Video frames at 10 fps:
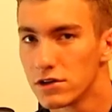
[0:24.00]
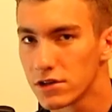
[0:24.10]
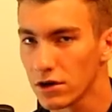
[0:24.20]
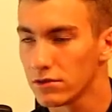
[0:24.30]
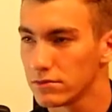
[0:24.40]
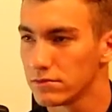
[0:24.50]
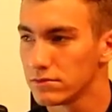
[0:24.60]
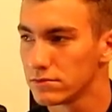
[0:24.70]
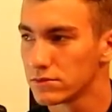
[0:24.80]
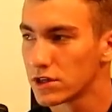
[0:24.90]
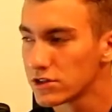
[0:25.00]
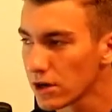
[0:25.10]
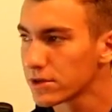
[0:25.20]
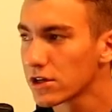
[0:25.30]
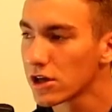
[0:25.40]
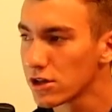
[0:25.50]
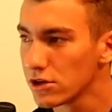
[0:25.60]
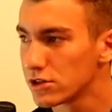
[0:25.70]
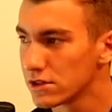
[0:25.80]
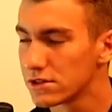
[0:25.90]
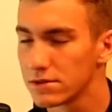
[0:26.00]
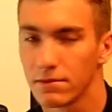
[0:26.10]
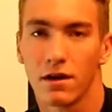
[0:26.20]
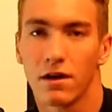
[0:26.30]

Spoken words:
So, to jump to conclusions,